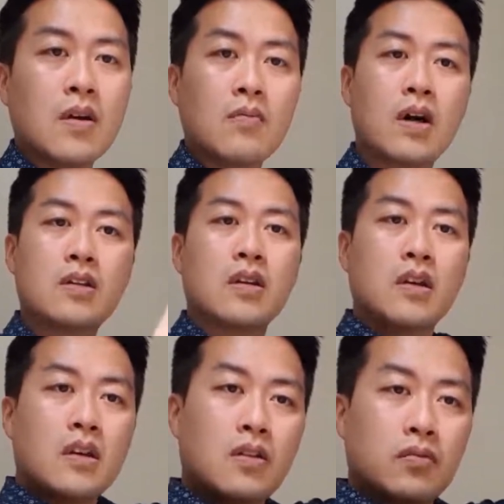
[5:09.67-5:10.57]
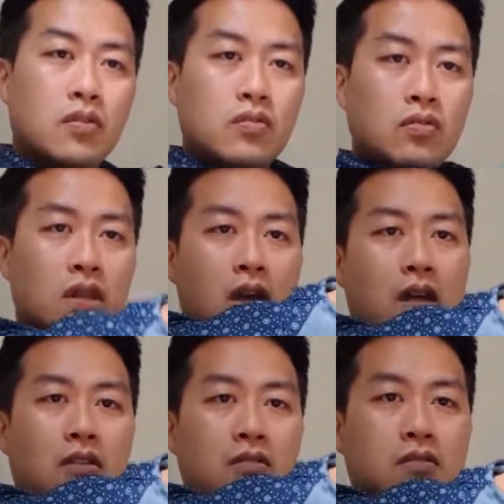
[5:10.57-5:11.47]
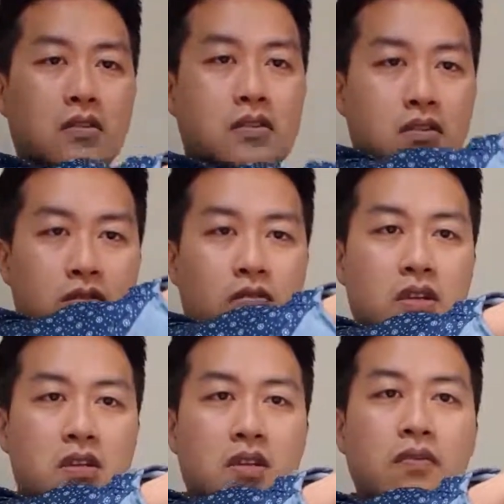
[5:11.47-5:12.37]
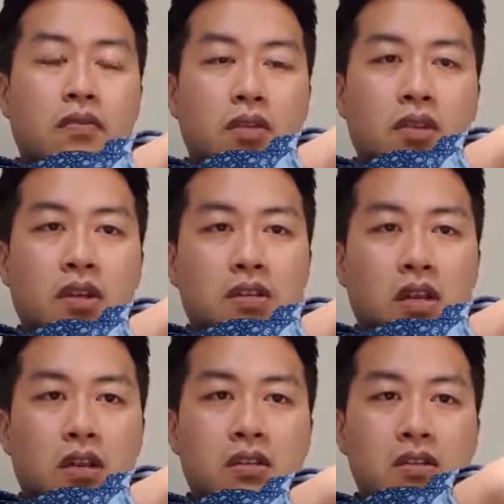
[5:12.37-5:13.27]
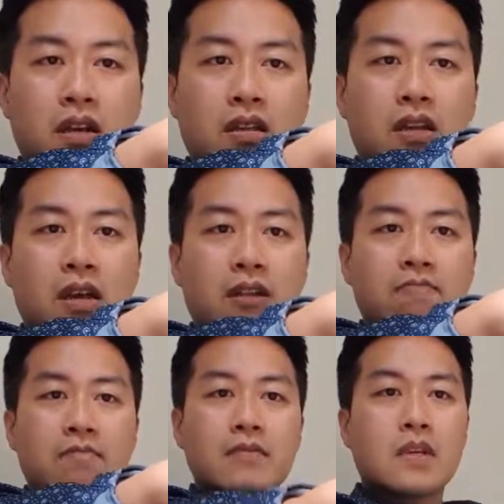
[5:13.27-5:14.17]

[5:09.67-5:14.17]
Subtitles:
But if you do that, just stretching for 30 seconds like that,